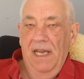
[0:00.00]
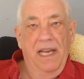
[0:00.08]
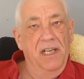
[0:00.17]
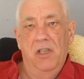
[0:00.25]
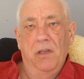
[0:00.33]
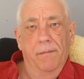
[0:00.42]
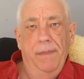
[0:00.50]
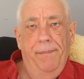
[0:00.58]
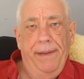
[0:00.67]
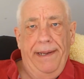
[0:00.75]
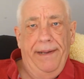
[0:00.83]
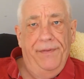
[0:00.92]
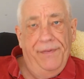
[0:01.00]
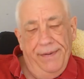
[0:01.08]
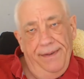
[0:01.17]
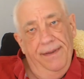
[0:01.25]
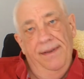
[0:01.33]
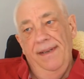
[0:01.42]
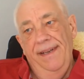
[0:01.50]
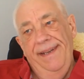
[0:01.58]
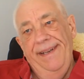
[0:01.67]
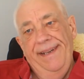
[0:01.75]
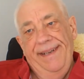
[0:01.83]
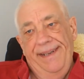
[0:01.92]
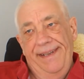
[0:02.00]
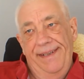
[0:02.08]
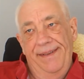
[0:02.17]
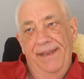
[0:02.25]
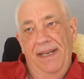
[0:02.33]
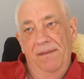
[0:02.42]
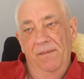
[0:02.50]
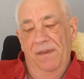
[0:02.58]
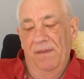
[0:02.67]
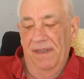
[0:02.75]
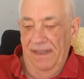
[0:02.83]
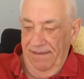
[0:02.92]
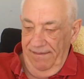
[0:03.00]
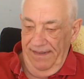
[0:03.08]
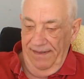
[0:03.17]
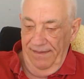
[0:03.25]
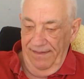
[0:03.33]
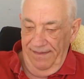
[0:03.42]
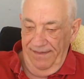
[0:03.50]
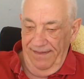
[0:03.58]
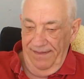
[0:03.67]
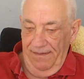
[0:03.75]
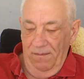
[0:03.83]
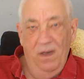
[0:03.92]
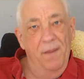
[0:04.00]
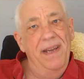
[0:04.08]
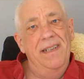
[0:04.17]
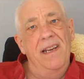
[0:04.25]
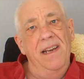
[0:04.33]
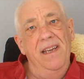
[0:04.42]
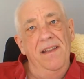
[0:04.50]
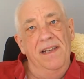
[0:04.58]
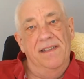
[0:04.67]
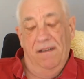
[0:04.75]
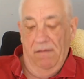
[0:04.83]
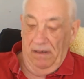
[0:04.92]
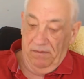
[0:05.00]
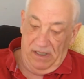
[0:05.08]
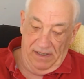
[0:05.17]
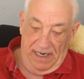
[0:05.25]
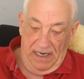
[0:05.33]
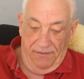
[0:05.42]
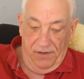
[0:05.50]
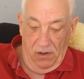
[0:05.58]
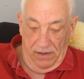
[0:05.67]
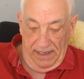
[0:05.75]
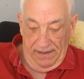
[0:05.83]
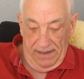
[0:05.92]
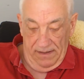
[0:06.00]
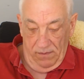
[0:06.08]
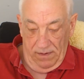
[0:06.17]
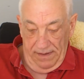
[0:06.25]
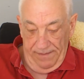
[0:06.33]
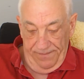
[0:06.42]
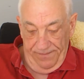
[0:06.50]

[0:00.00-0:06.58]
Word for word: it shouldn't be pierced, and why am I telling you this? Well, because I love cooking, that's why.